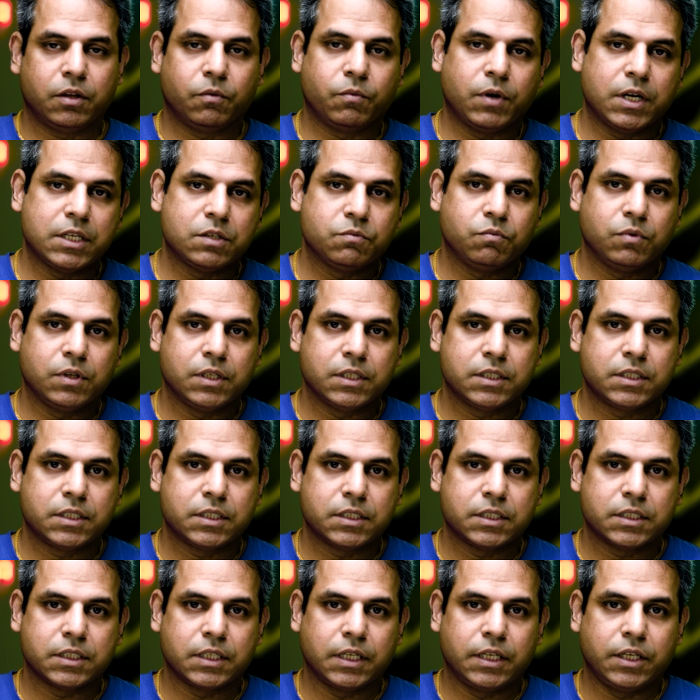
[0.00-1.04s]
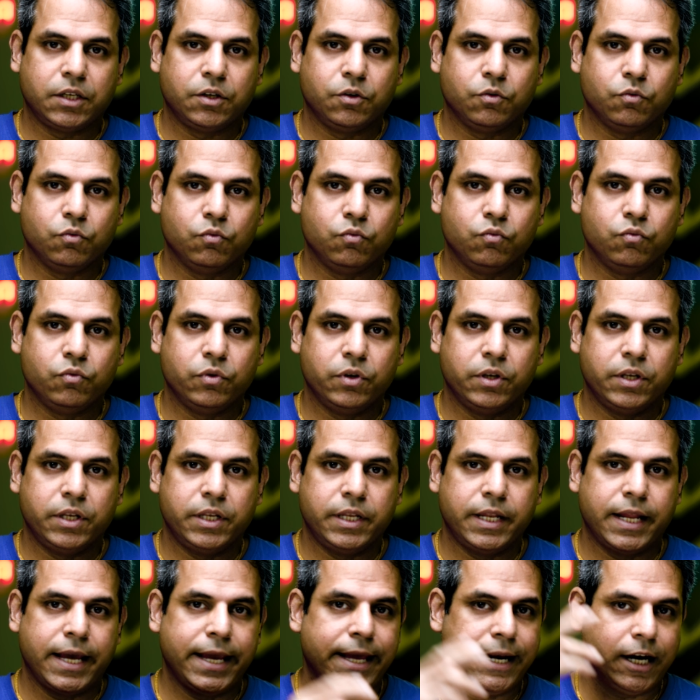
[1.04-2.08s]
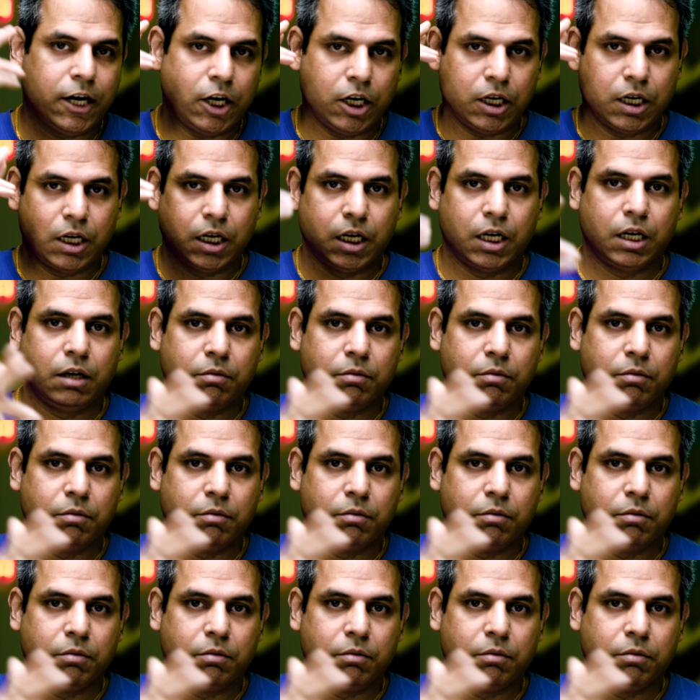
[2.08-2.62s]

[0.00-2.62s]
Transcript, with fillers: Otherwise, we'll see you later.